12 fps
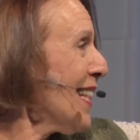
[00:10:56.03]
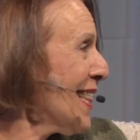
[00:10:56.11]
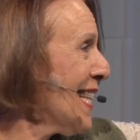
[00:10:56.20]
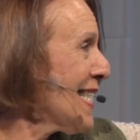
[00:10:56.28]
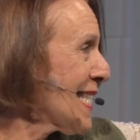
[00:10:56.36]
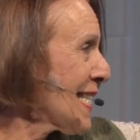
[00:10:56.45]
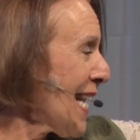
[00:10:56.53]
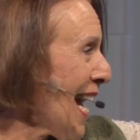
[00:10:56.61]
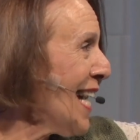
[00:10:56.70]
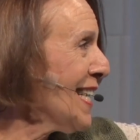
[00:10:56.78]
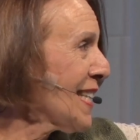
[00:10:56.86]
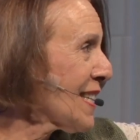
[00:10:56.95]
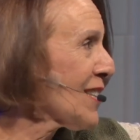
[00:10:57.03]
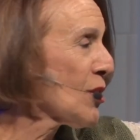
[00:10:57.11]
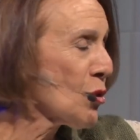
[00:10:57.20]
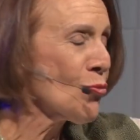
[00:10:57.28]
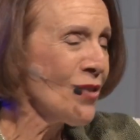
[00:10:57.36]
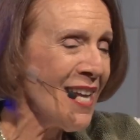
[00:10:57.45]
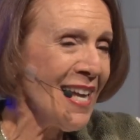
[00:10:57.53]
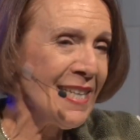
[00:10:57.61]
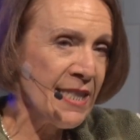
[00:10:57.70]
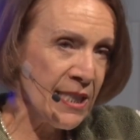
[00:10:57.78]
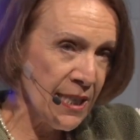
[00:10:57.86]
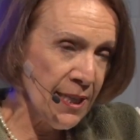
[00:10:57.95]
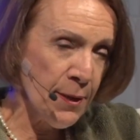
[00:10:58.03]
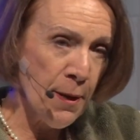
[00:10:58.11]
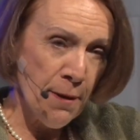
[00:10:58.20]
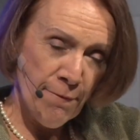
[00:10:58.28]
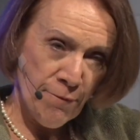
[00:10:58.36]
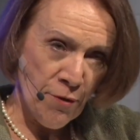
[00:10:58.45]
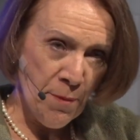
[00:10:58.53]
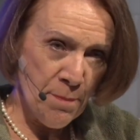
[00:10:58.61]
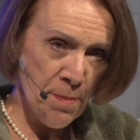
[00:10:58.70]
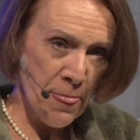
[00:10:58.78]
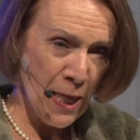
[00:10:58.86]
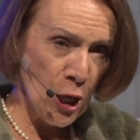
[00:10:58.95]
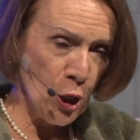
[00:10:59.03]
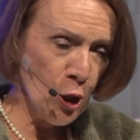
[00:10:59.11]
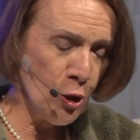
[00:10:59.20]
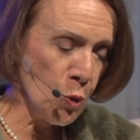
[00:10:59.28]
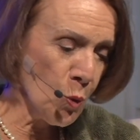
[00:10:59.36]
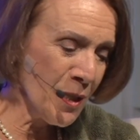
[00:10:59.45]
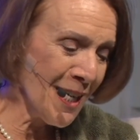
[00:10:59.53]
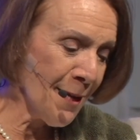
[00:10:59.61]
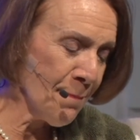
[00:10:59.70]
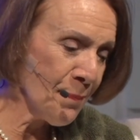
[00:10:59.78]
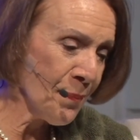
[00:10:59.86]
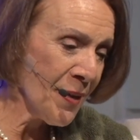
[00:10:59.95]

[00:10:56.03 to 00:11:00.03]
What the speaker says: this uncle's reality from her daughter.